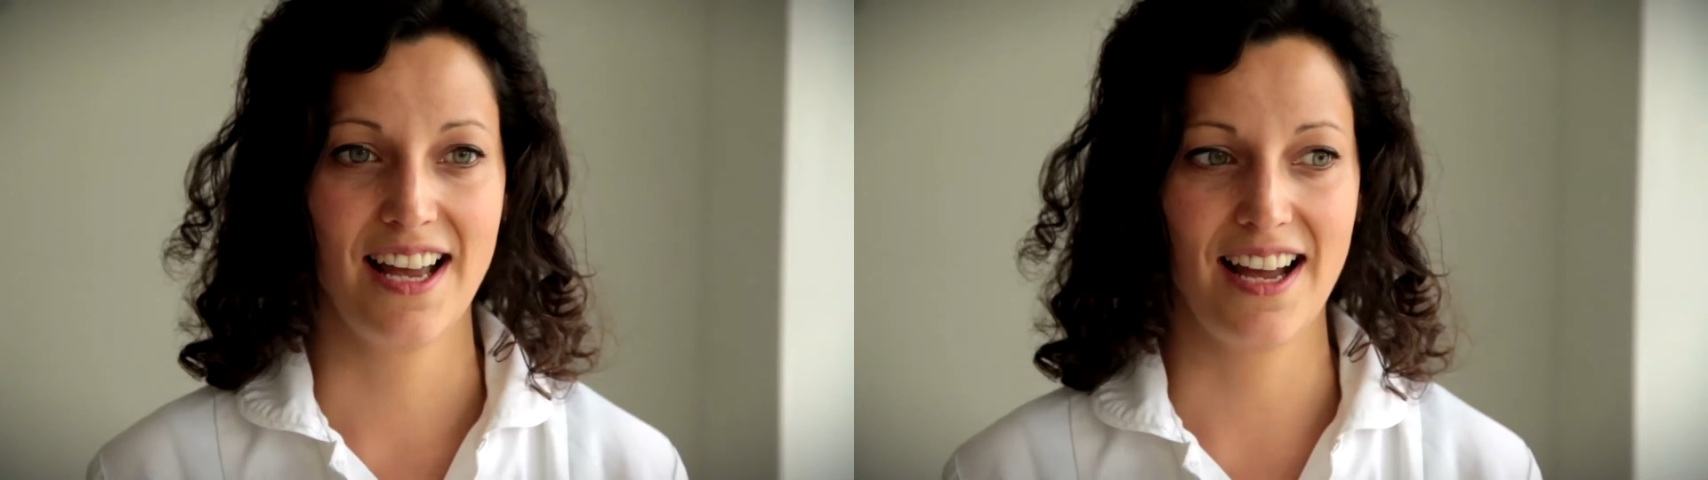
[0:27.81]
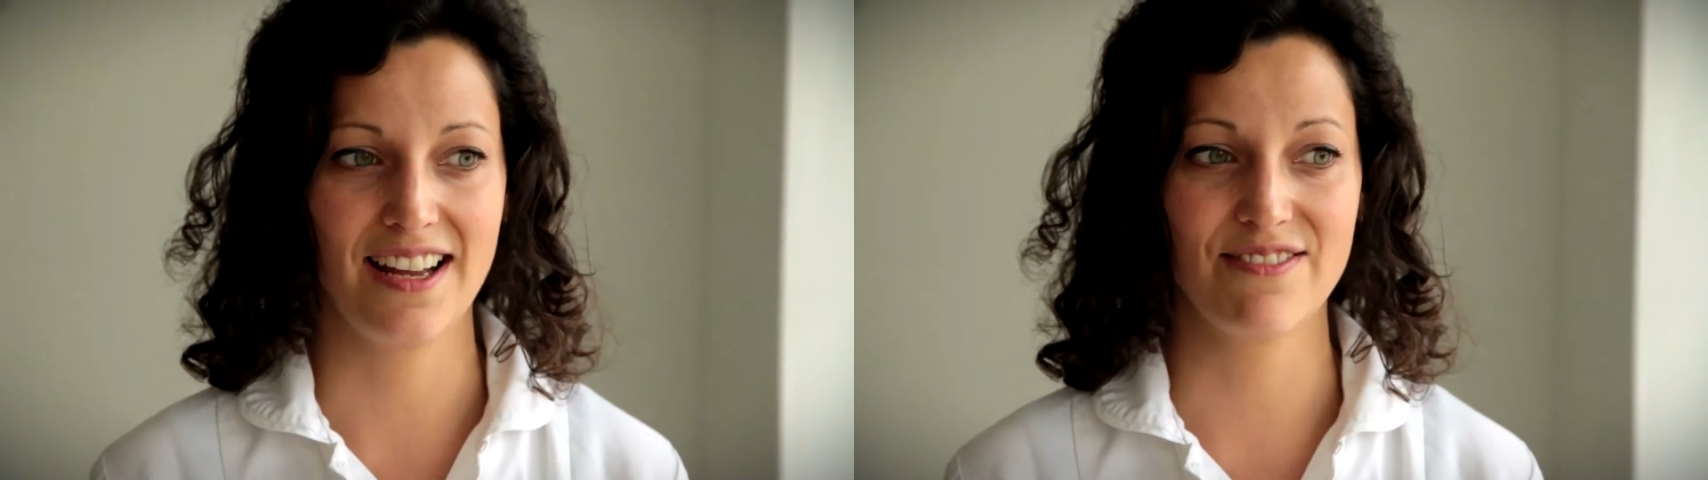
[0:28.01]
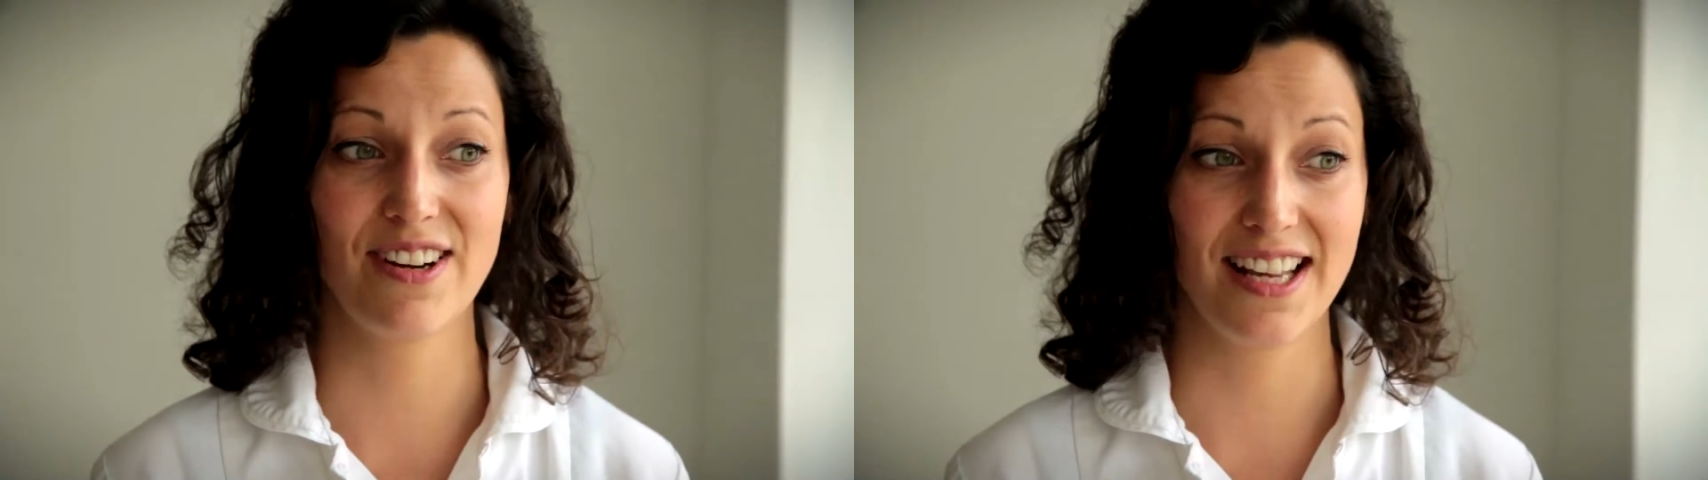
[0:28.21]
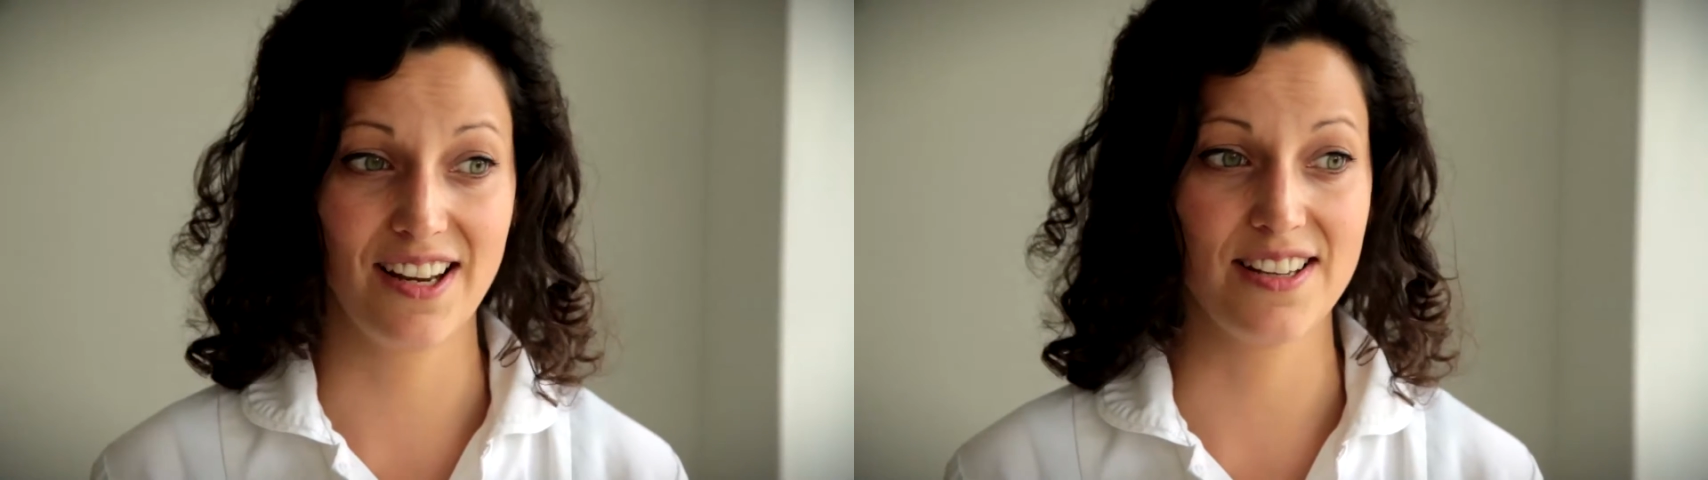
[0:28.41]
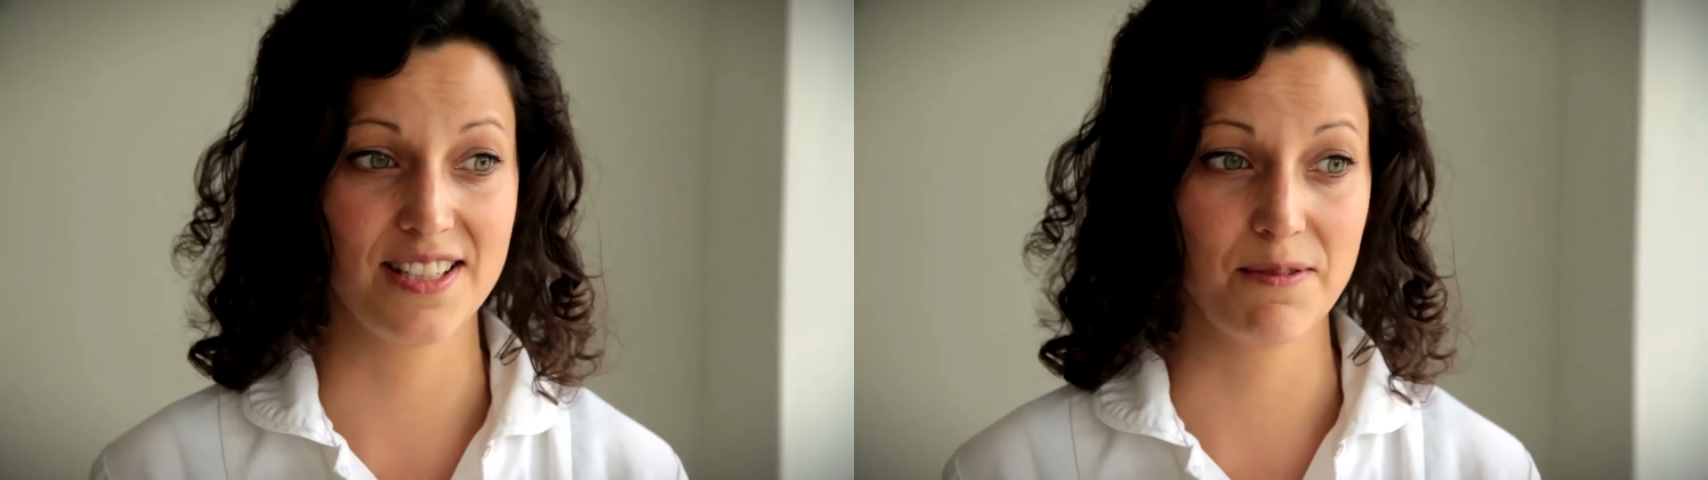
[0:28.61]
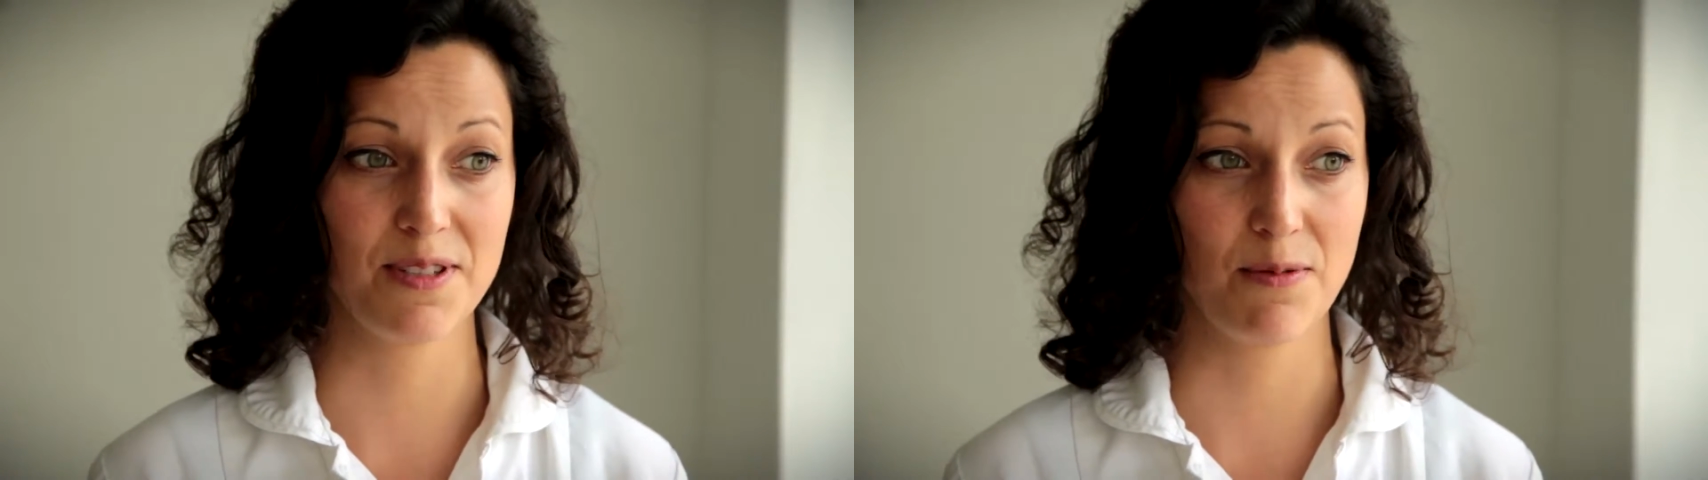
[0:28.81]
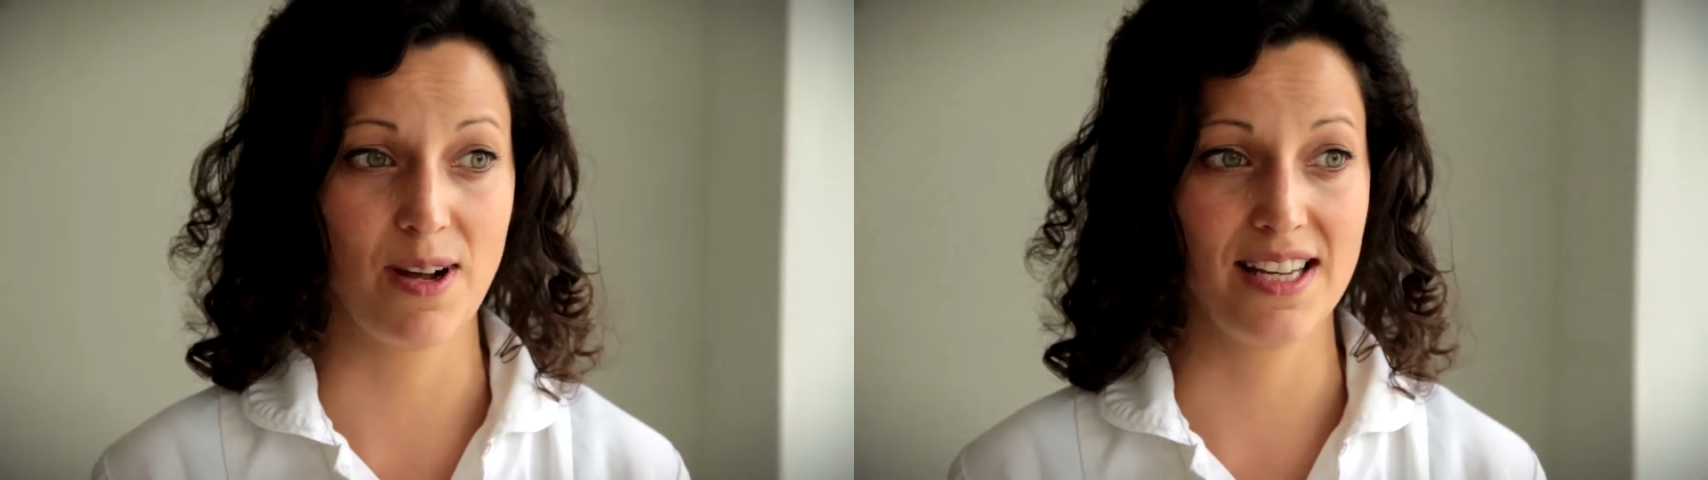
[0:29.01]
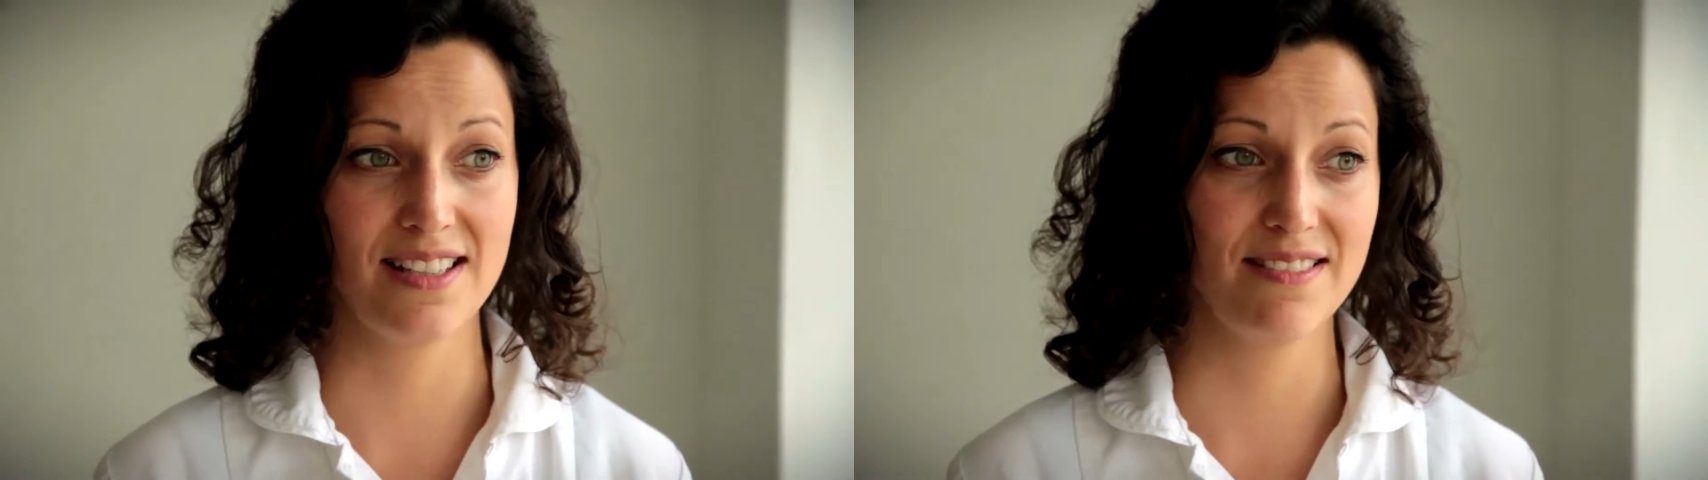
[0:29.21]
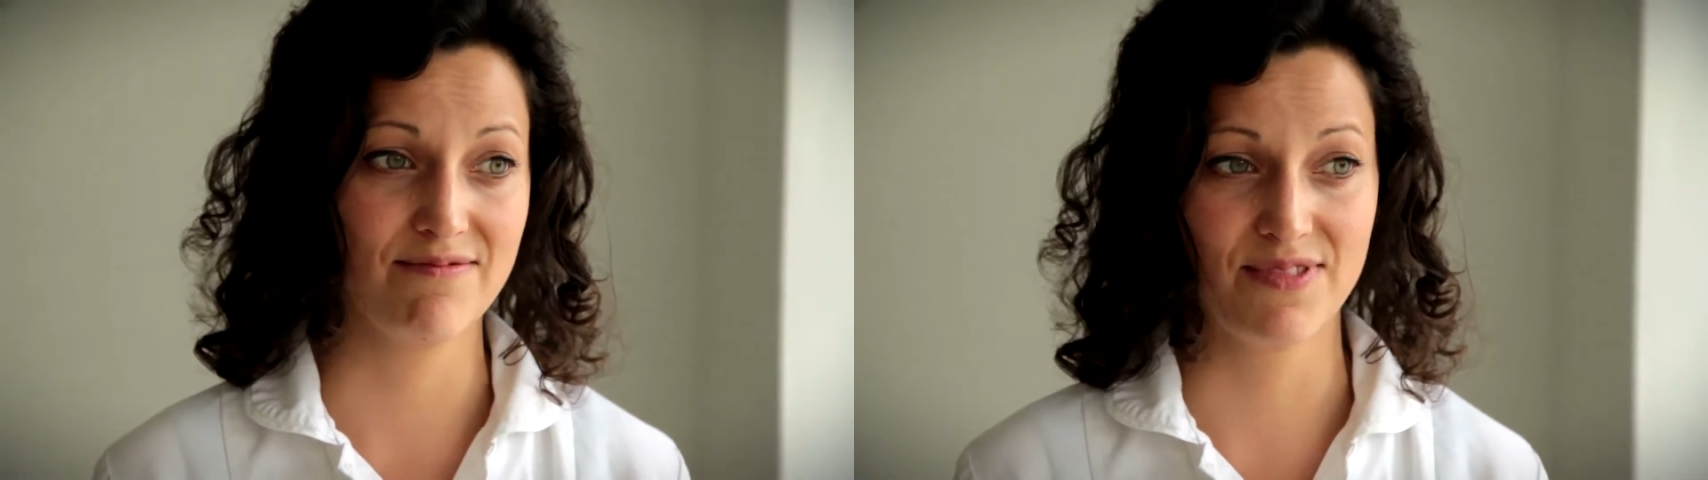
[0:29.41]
and realised there was a way